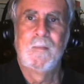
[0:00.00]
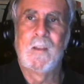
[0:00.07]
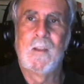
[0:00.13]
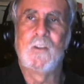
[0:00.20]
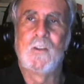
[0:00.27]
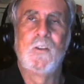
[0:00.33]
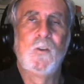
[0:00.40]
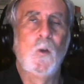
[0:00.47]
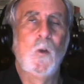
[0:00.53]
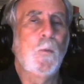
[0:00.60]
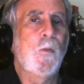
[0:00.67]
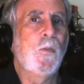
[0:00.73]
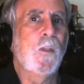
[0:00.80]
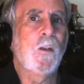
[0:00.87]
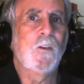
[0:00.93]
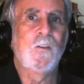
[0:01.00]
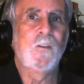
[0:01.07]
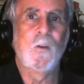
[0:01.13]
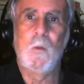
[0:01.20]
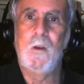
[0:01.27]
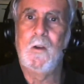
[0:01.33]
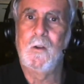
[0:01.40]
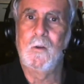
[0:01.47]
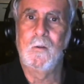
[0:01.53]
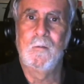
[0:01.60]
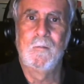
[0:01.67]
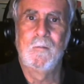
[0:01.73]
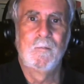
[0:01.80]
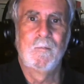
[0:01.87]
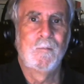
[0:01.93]
The stupid things that we do.
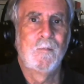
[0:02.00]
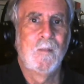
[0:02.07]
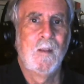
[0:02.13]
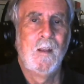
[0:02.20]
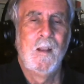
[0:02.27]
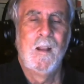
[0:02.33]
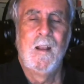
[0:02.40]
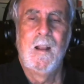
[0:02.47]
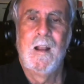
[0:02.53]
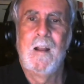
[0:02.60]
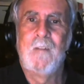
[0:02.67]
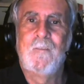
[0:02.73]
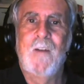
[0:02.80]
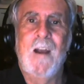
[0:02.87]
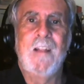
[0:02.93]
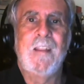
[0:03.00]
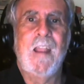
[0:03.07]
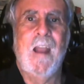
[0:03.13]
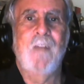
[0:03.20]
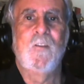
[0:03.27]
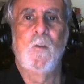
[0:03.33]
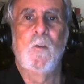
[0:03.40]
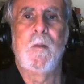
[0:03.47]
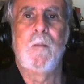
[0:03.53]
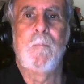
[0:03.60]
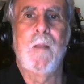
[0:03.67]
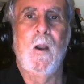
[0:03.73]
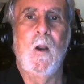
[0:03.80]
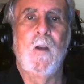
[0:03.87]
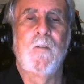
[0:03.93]
And finally, after being
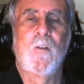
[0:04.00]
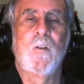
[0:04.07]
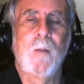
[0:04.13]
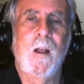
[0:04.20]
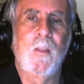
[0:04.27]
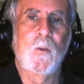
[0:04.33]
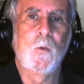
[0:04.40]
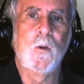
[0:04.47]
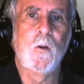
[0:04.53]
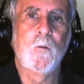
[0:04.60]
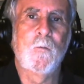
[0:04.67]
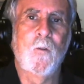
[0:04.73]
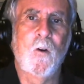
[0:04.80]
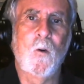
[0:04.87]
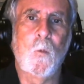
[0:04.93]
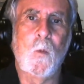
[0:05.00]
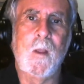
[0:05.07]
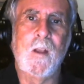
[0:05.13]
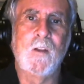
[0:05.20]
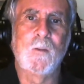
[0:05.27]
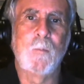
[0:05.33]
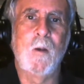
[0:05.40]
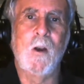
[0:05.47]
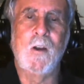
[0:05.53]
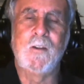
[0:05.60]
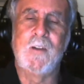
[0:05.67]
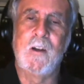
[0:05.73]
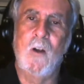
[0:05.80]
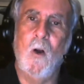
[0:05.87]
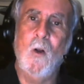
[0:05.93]
married for about 3 or 4 weeks, Mary
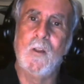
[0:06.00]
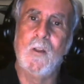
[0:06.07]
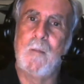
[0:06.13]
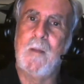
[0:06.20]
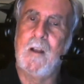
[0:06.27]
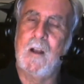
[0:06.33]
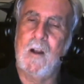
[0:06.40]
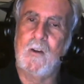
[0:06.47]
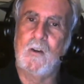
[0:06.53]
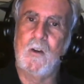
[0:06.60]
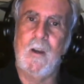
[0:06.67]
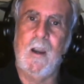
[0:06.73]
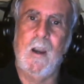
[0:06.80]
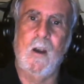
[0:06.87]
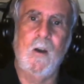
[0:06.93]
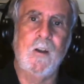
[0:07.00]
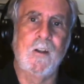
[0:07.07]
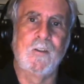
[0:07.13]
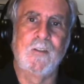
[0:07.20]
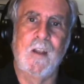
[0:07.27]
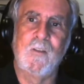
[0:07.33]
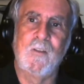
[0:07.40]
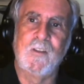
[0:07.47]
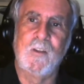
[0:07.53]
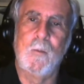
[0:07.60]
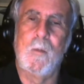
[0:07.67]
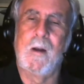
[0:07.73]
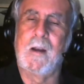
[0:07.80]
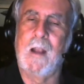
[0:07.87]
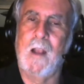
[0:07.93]
said, oh, let me cut your hair and save us some
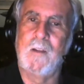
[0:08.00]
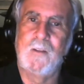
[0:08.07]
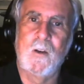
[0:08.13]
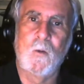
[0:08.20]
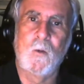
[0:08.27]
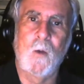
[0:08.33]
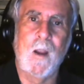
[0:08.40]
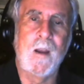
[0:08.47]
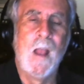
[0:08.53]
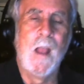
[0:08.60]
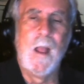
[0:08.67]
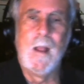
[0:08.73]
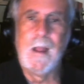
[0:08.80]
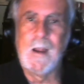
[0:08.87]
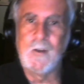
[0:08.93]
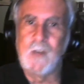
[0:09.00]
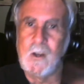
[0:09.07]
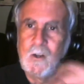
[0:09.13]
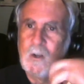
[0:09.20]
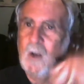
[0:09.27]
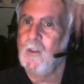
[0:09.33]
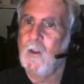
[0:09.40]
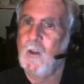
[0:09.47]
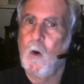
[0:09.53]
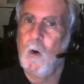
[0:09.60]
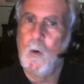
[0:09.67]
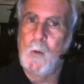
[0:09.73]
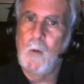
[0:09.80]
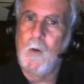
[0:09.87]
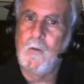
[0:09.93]
money. I said, great. And she took the
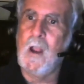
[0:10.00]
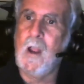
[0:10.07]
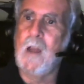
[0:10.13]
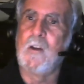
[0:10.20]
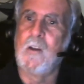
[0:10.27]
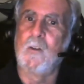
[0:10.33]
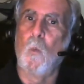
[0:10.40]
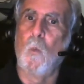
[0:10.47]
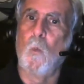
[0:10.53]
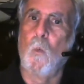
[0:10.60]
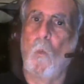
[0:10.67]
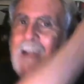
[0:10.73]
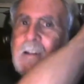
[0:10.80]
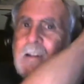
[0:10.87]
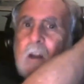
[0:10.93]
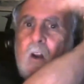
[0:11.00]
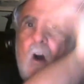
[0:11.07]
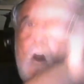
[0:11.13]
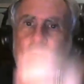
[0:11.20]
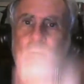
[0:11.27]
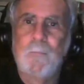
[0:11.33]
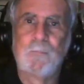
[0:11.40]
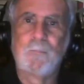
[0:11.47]
comb over and just whacked it off.